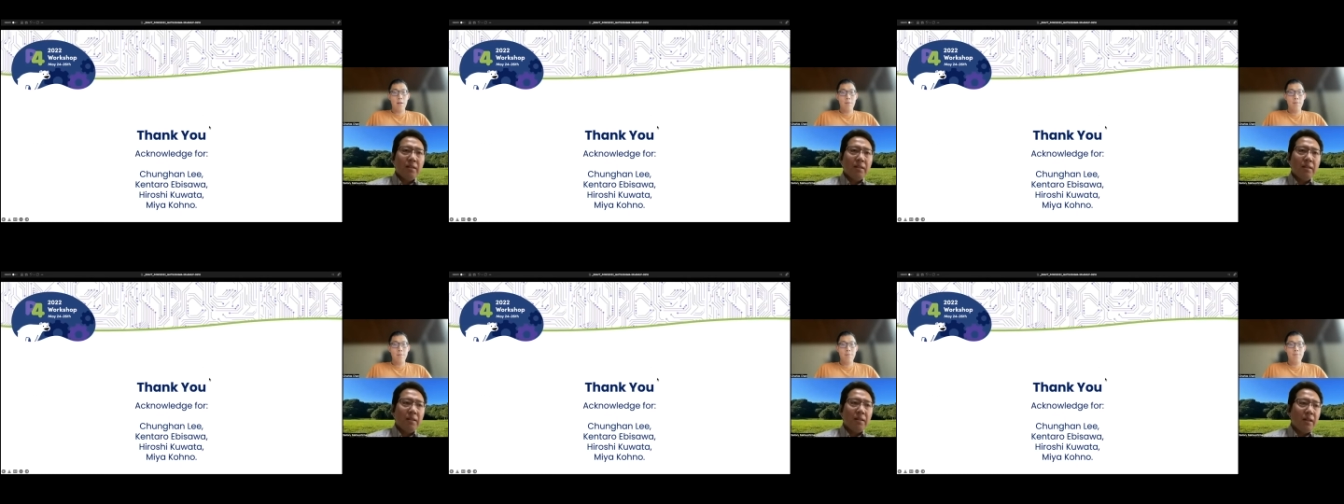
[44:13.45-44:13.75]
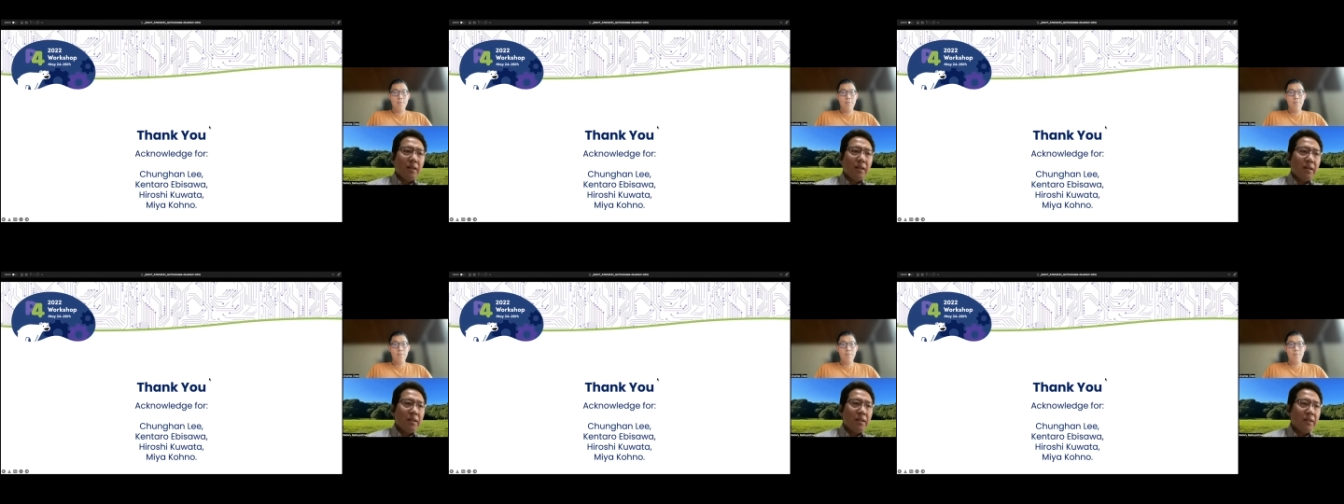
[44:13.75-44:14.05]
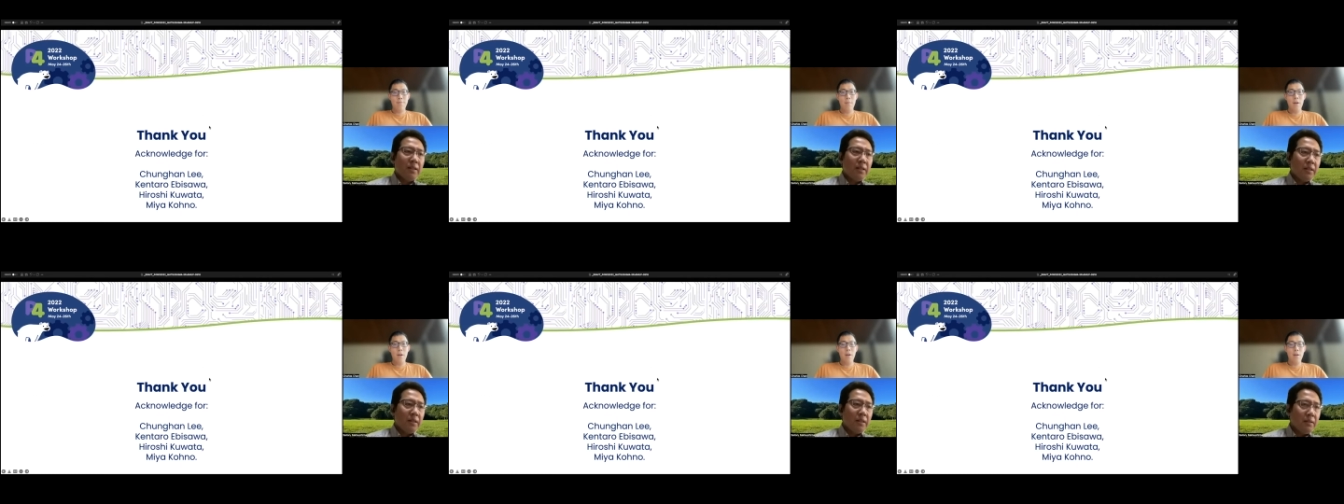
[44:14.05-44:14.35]

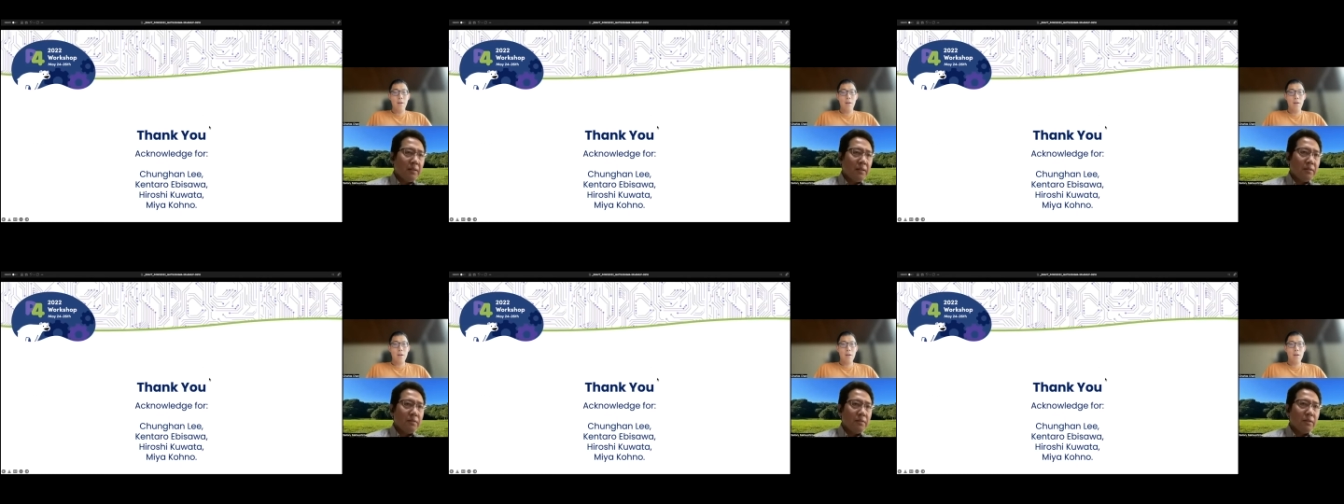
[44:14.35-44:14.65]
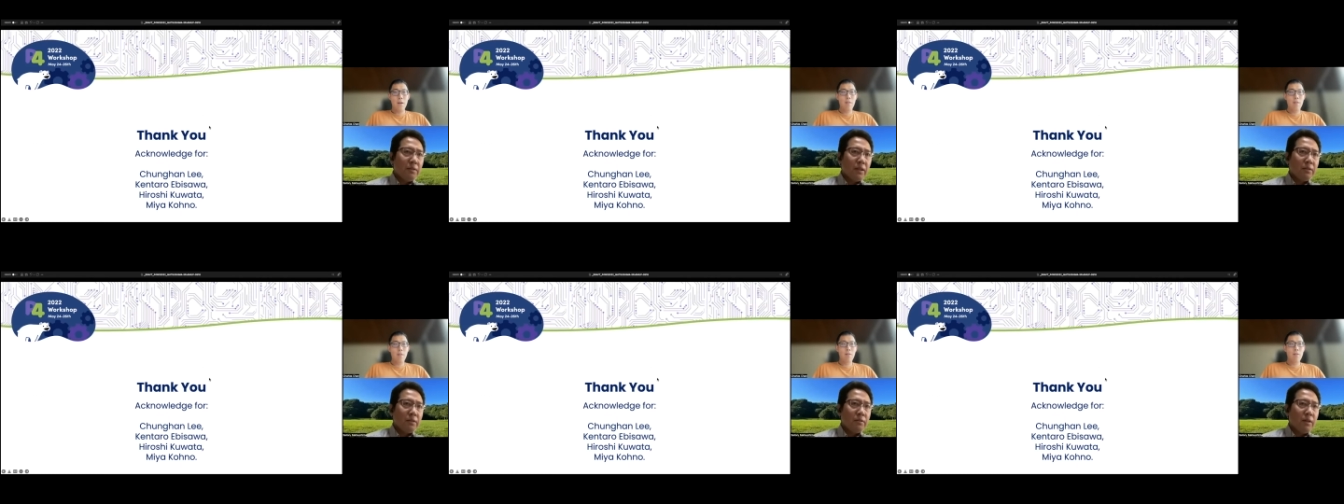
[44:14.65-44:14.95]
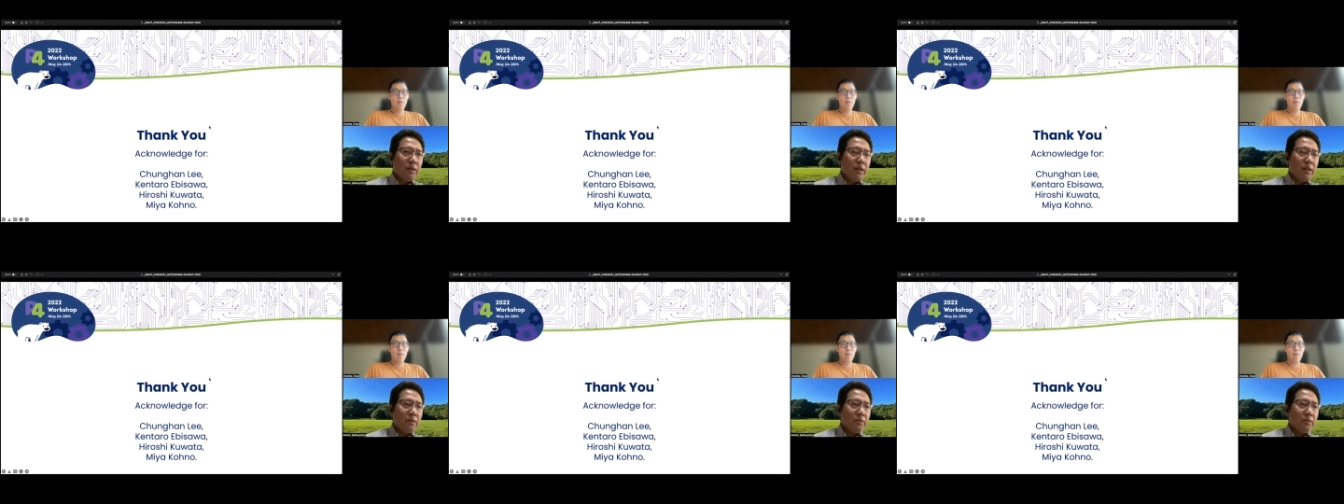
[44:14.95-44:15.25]
I'd like to
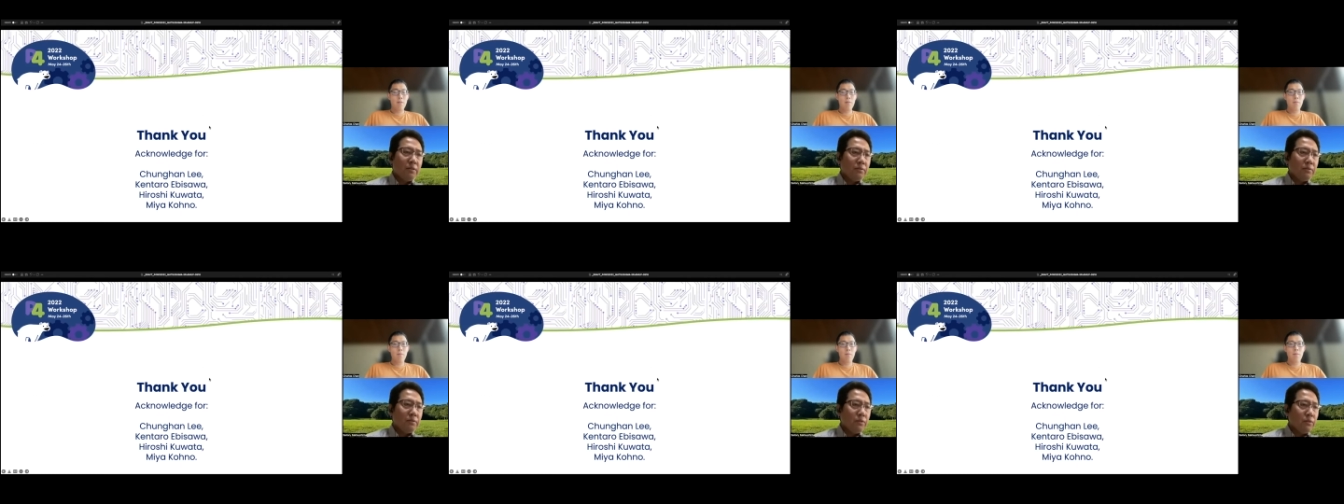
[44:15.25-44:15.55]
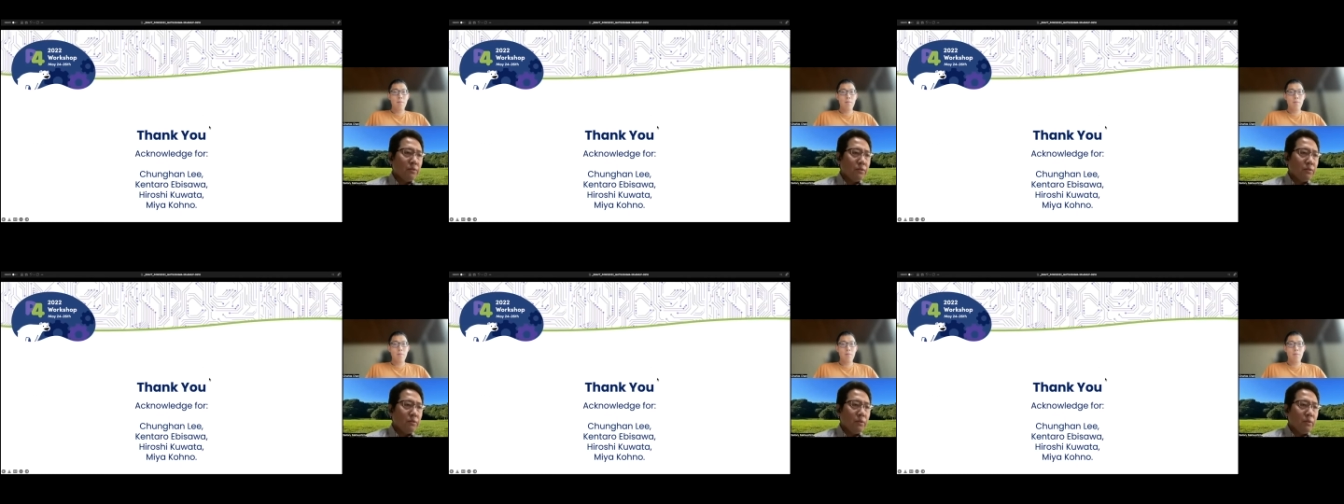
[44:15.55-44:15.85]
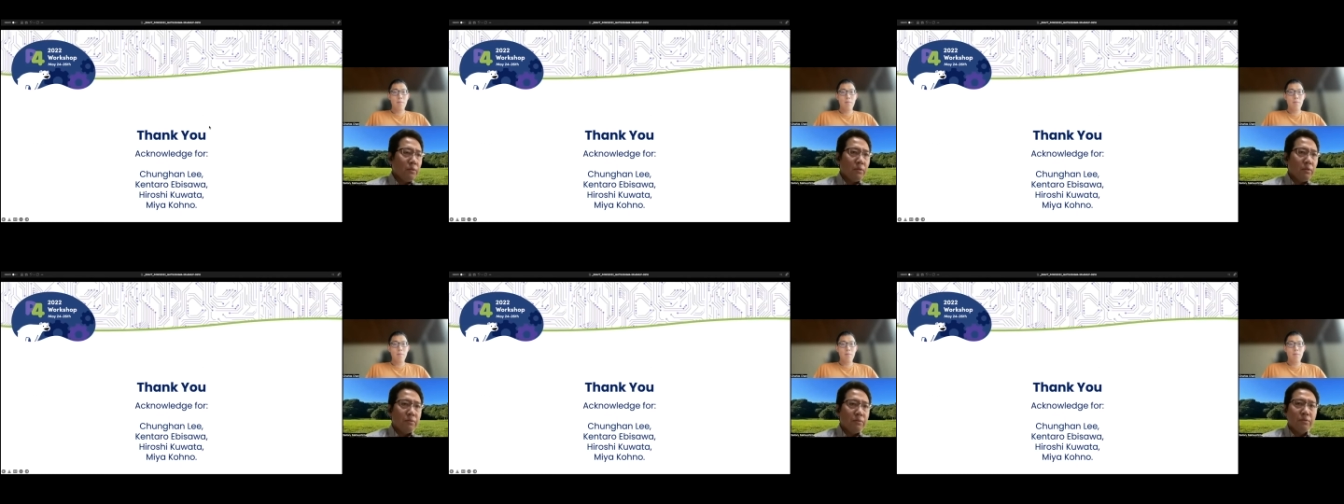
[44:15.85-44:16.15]
hand
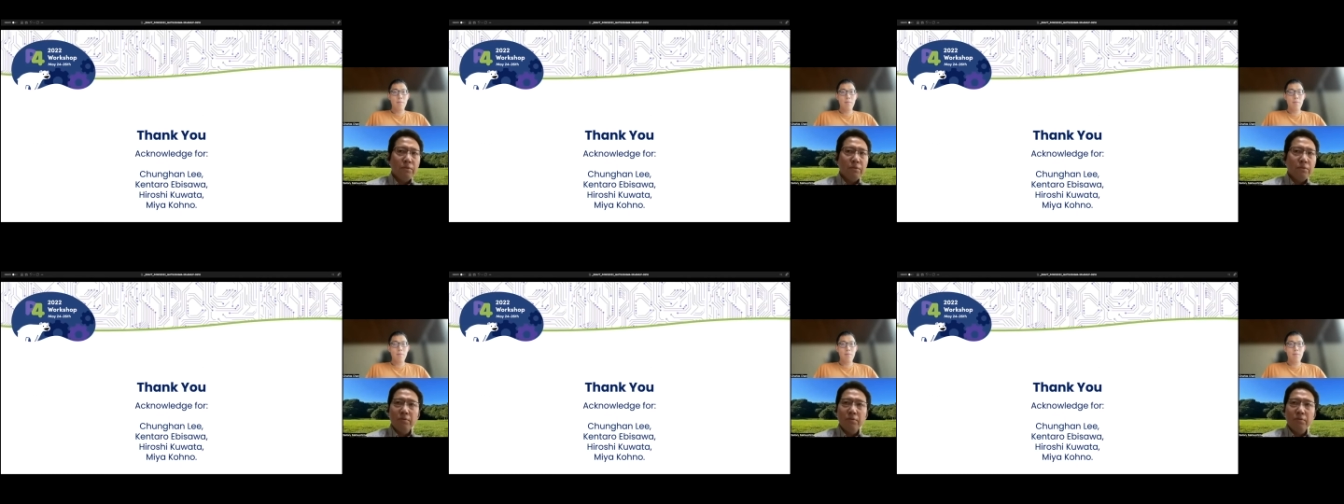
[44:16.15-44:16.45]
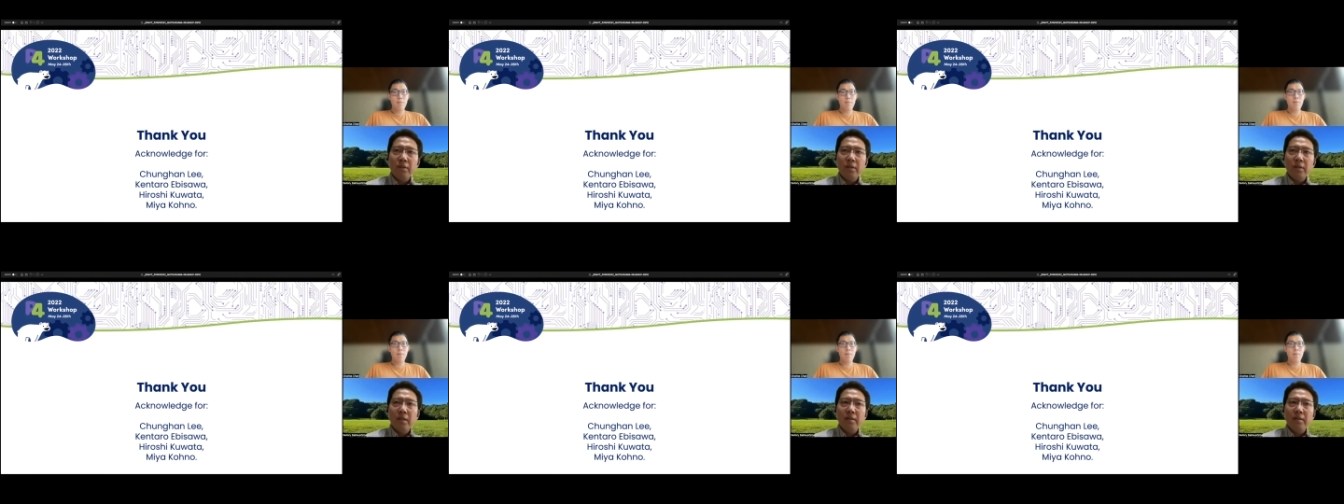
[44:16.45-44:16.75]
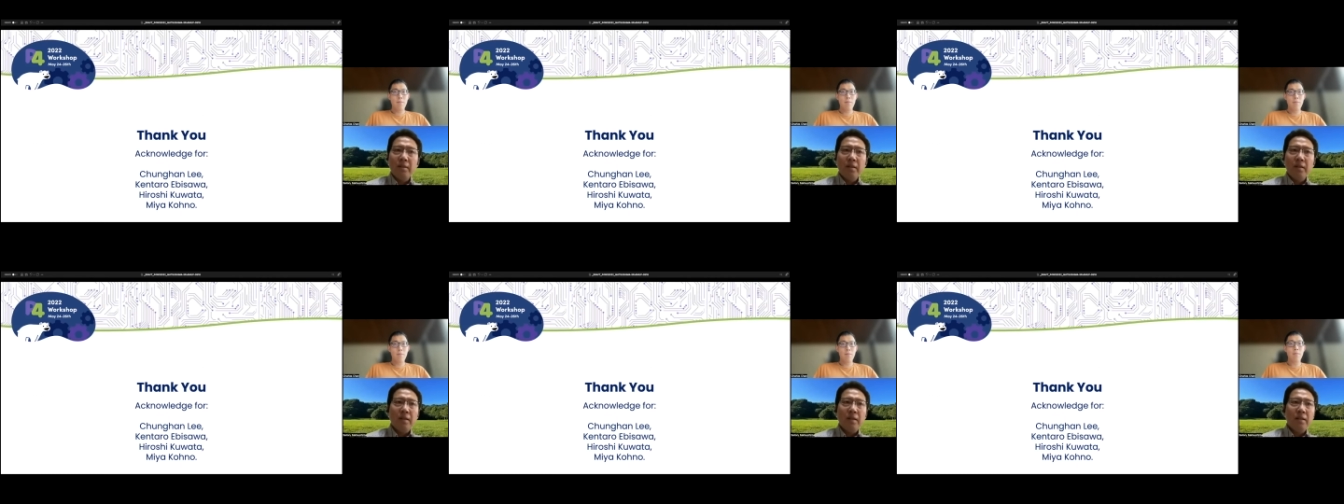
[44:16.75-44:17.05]
off to the
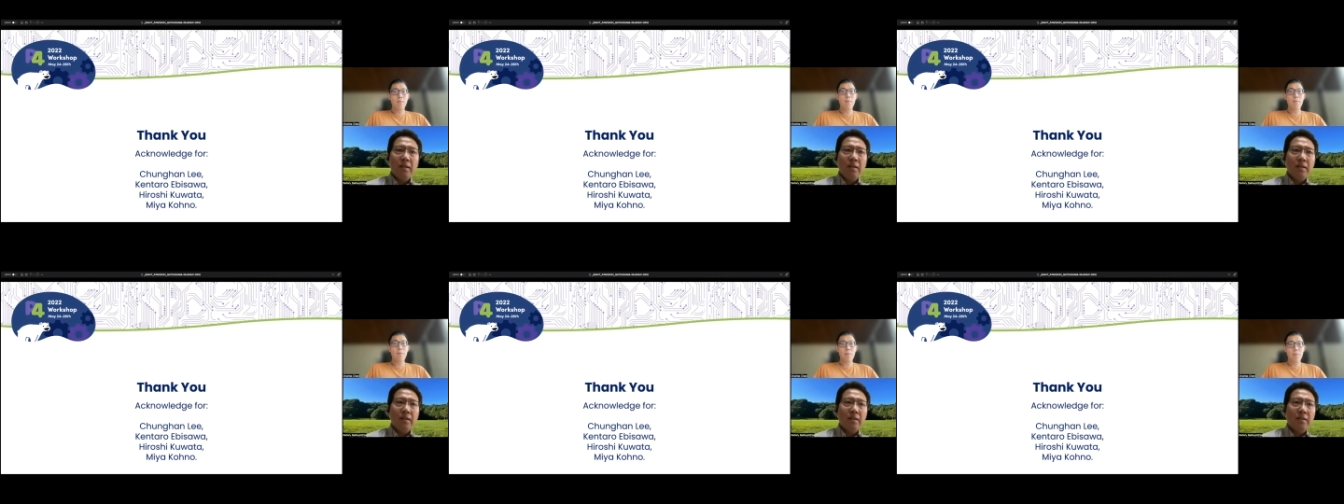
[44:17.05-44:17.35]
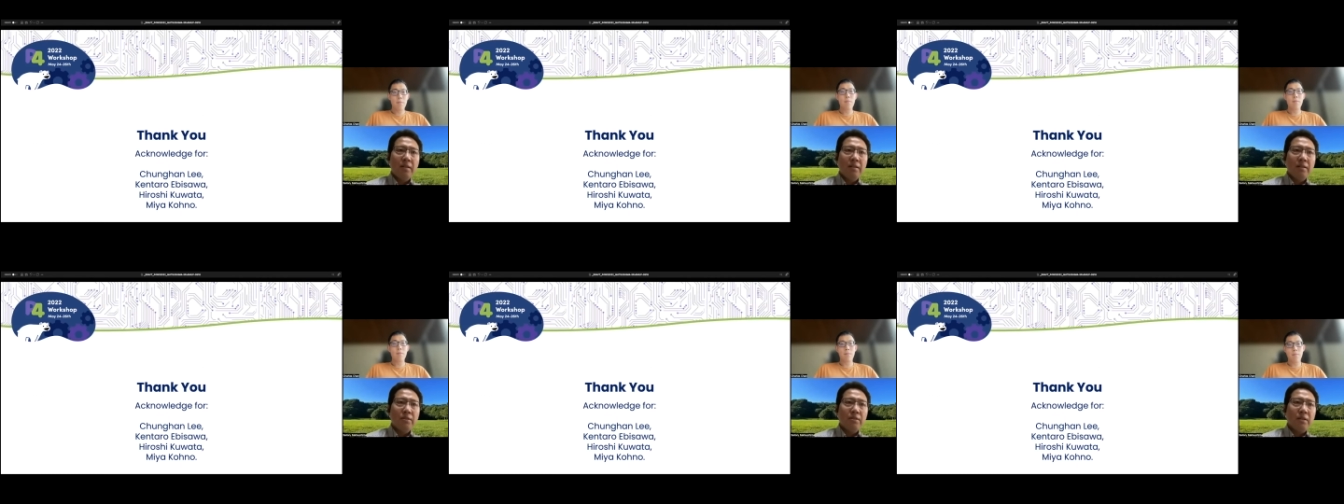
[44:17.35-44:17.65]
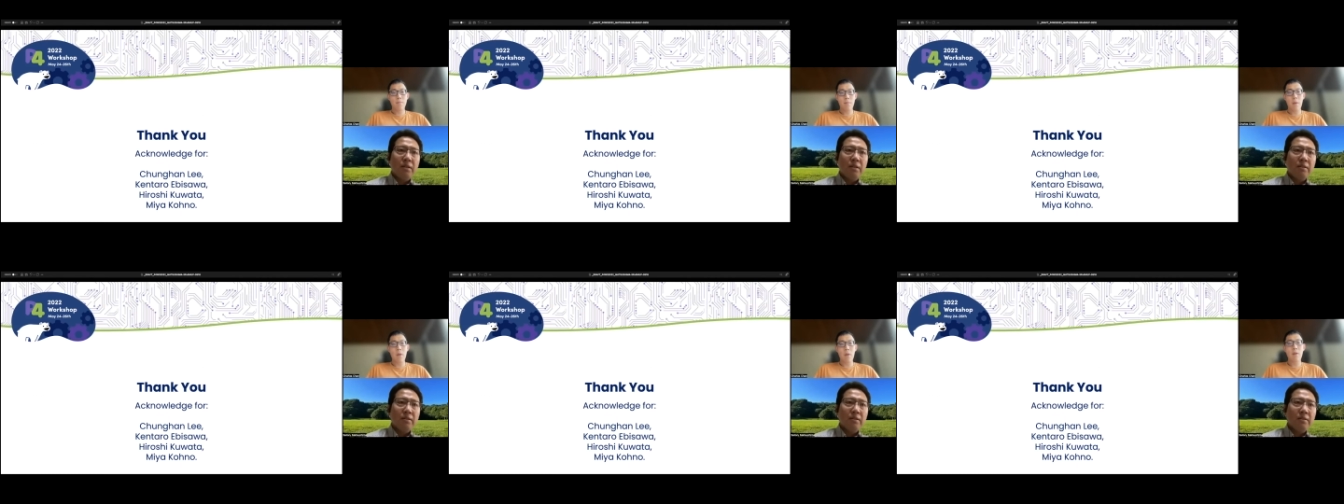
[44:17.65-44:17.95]

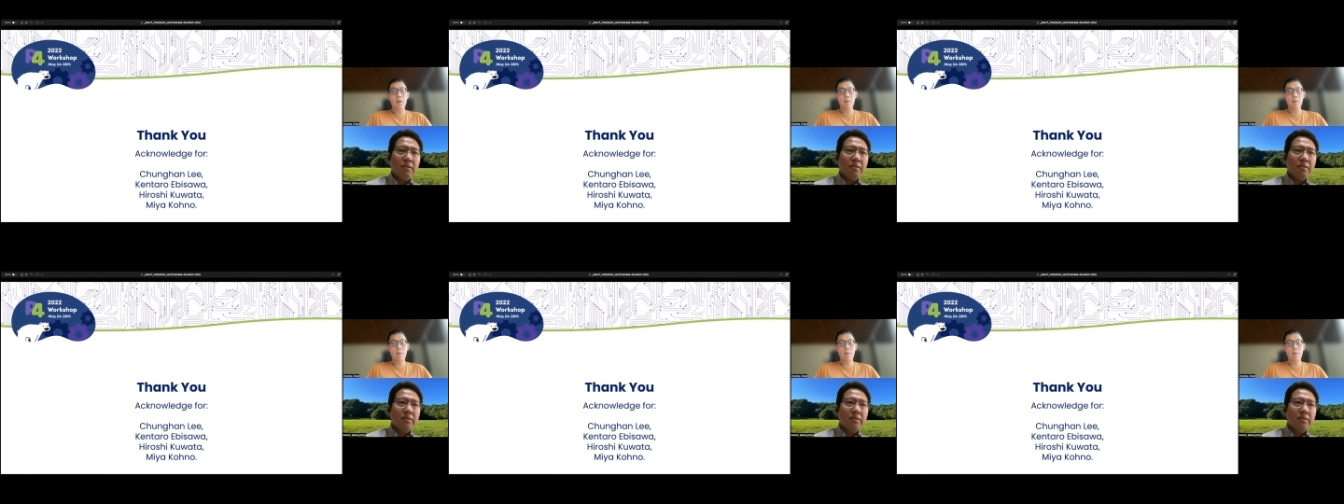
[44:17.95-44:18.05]
Charles.